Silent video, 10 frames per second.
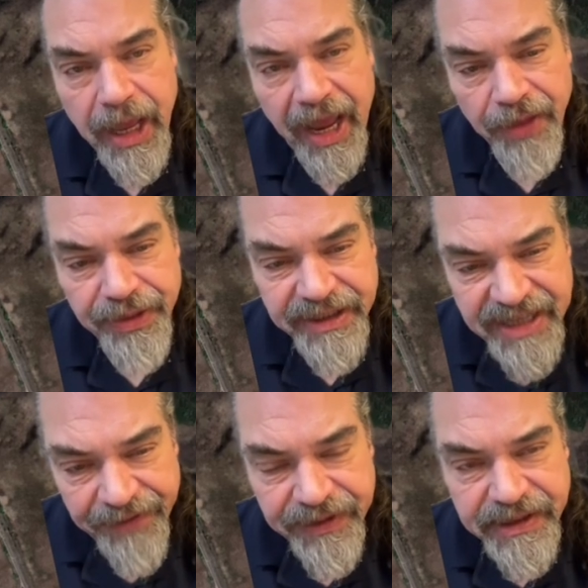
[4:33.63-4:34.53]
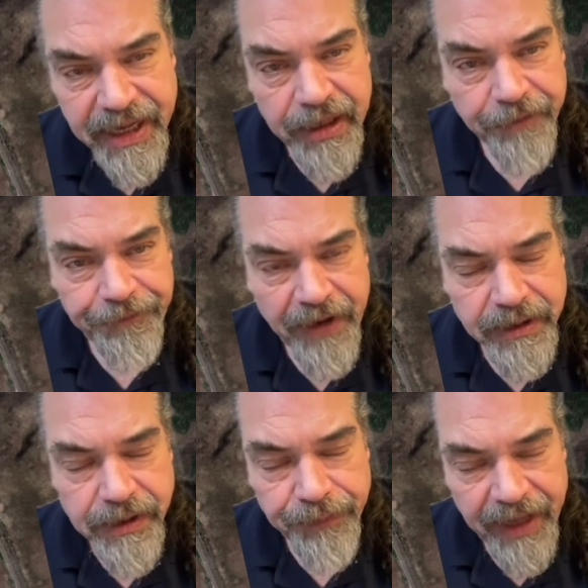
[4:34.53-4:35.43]
and the devastating
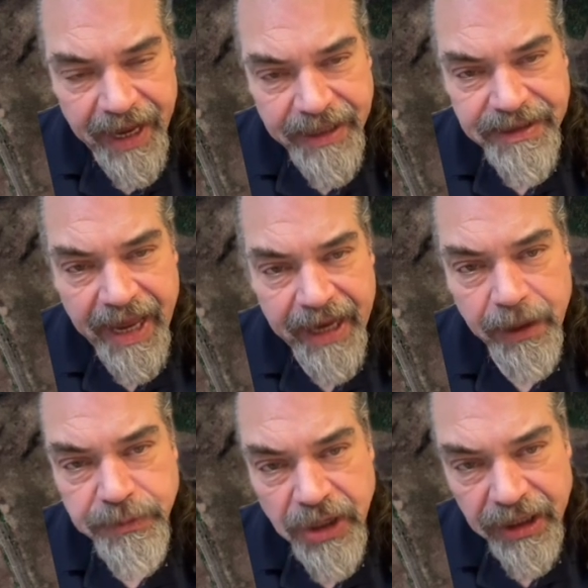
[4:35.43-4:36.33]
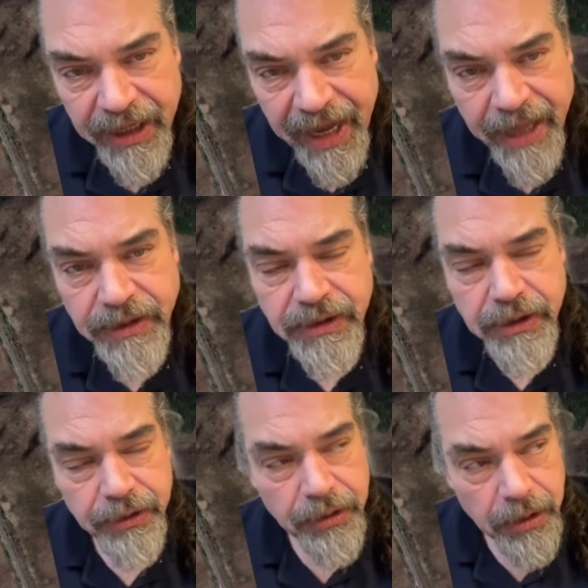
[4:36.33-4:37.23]
effect of the ATACMS against